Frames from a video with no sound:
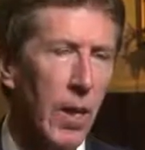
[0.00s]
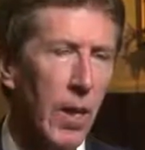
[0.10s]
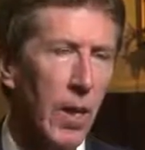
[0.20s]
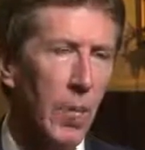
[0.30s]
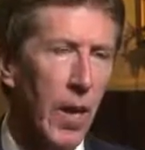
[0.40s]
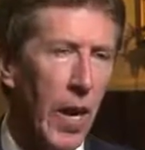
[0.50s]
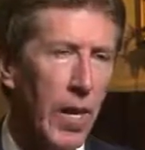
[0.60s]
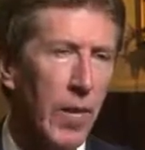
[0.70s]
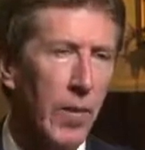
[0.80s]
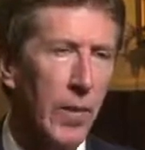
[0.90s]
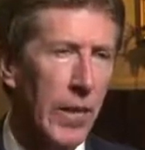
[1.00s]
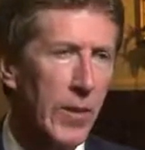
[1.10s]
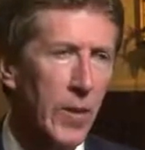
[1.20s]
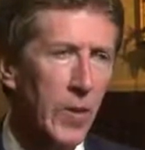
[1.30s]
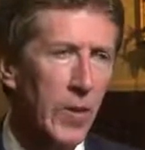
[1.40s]
I have
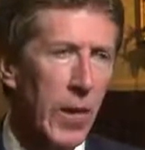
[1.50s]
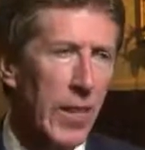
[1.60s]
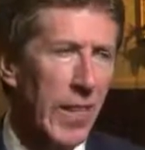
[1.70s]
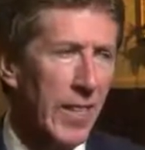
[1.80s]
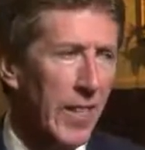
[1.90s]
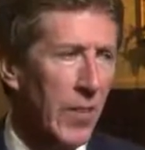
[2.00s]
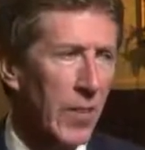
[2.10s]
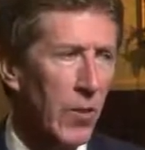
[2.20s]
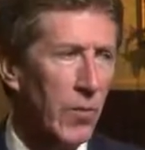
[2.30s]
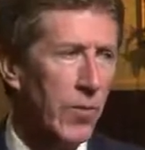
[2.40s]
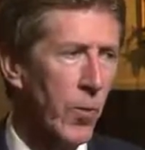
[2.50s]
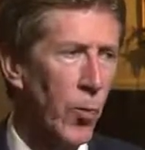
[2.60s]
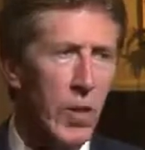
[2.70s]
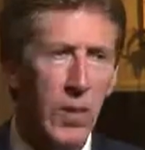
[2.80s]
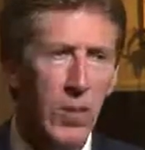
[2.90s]
handled, I think,
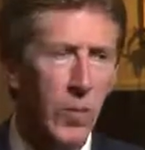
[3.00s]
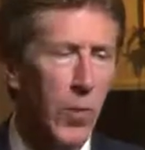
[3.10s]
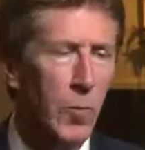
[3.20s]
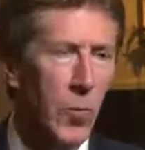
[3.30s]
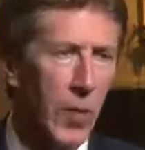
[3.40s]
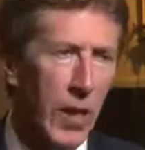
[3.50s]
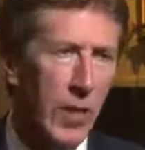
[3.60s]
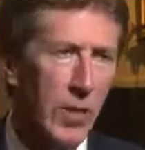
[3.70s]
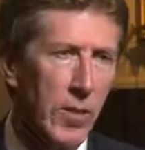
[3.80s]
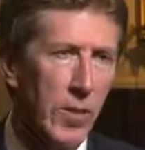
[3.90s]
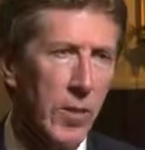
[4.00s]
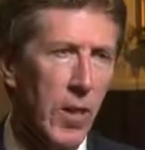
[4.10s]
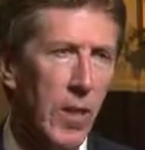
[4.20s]
40 or so murder cases,